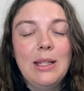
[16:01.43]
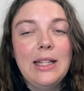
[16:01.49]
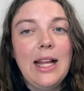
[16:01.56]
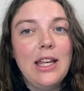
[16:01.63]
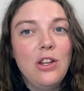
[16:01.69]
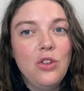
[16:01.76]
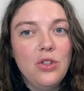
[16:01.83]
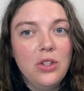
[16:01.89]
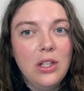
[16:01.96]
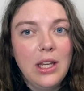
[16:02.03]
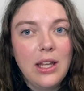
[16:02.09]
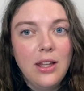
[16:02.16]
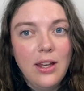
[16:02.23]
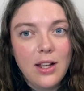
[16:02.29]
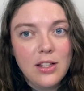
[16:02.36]
that usually
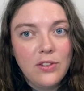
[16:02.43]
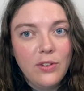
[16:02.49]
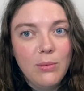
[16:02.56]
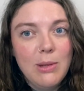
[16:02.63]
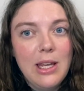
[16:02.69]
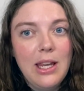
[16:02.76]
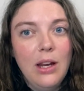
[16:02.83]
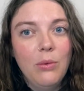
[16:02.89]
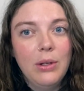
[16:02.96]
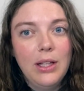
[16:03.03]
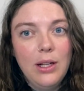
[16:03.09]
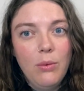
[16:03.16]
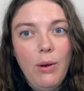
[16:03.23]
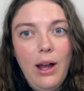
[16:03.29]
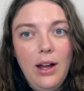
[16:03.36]
clicks for me
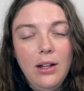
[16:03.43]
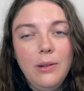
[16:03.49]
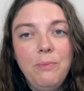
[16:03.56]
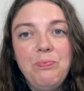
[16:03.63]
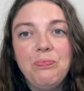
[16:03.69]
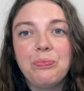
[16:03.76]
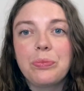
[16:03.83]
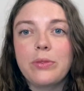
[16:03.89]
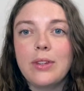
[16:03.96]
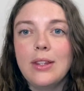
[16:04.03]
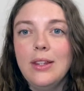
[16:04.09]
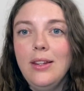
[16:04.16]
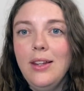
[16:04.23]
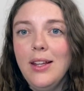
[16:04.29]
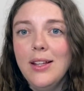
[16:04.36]
really well.
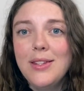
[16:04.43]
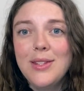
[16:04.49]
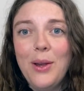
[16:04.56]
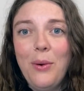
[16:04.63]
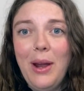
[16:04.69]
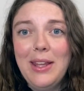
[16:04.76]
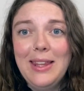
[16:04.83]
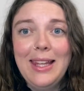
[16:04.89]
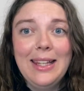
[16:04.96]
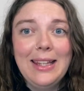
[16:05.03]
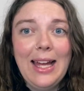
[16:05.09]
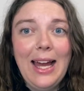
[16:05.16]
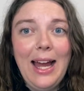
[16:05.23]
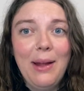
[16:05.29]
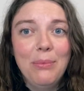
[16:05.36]
So I think
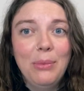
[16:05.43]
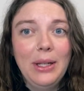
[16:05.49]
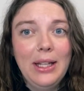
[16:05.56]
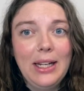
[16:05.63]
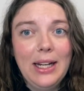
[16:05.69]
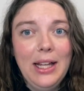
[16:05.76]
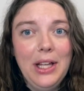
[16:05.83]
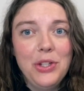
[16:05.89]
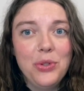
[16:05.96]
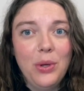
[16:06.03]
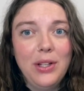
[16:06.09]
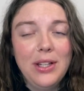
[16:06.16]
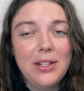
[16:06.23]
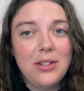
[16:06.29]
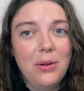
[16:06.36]
that I'm really gonna
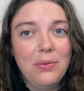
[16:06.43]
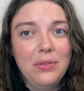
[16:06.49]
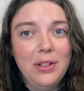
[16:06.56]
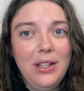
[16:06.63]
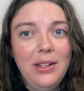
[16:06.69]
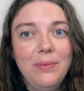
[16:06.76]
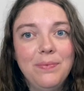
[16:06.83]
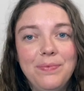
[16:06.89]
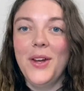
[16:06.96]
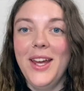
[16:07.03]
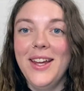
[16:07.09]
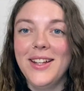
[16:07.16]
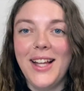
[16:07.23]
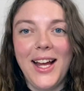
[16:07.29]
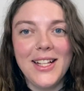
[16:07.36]
enjoy this, hopefully.
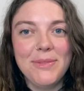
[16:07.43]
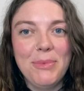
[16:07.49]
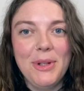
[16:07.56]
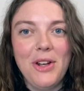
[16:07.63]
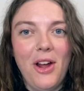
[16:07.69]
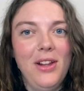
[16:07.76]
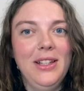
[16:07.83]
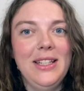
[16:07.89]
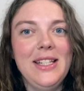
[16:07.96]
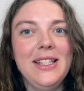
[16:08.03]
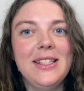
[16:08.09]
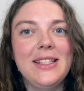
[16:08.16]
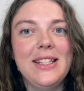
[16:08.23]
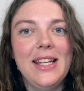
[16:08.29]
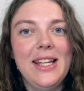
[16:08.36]
Okay, last but not
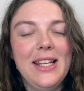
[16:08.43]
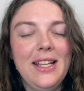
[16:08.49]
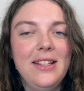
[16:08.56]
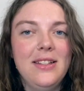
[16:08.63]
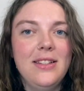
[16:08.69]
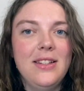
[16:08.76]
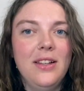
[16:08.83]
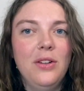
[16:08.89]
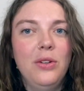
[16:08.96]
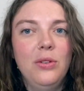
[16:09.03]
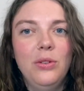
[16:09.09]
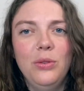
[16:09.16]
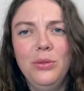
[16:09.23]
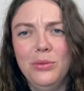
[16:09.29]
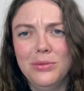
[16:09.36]
least is,
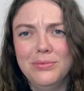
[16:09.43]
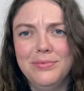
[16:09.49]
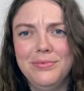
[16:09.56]
Okay,